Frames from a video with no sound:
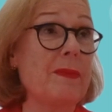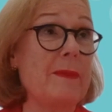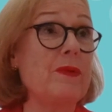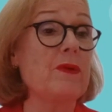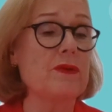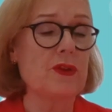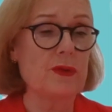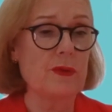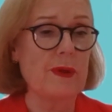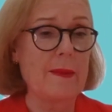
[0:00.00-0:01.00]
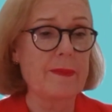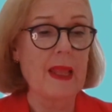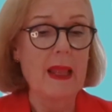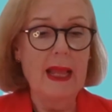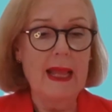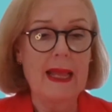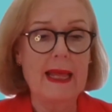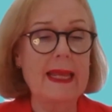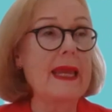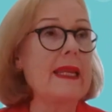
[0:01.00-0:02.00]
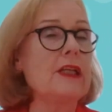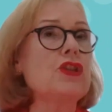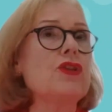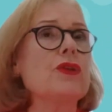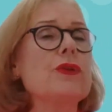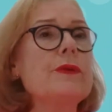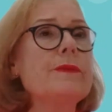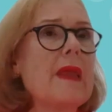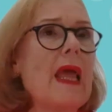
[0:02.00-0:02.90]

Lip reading: people to get into.